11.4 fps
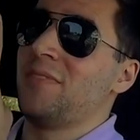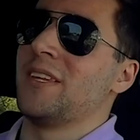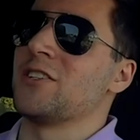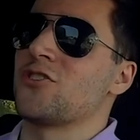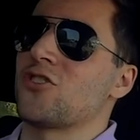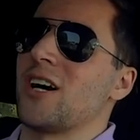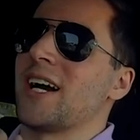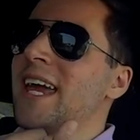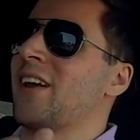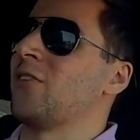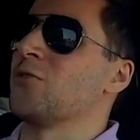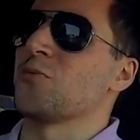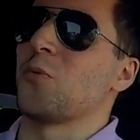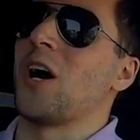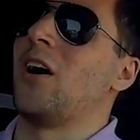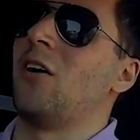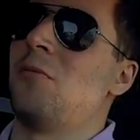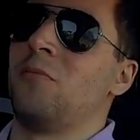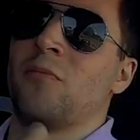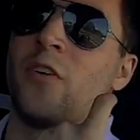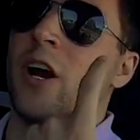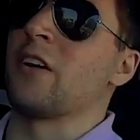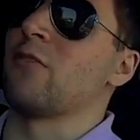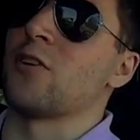This truck handles well, very